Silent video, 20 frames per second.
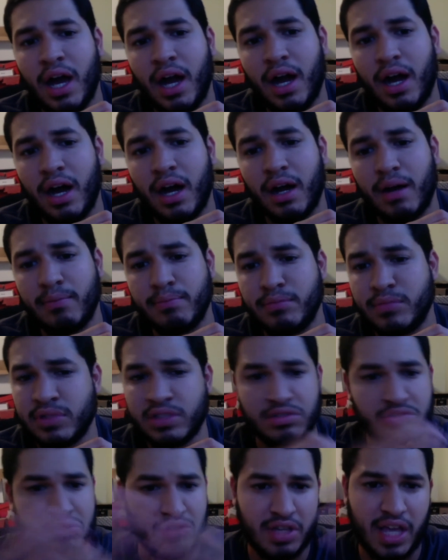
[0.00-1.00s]

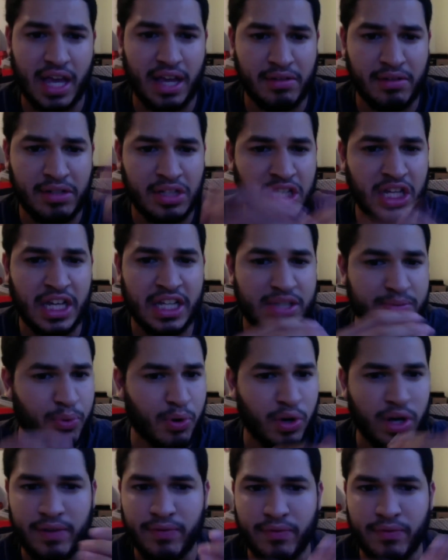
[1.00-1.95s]
So yeah, it's pretty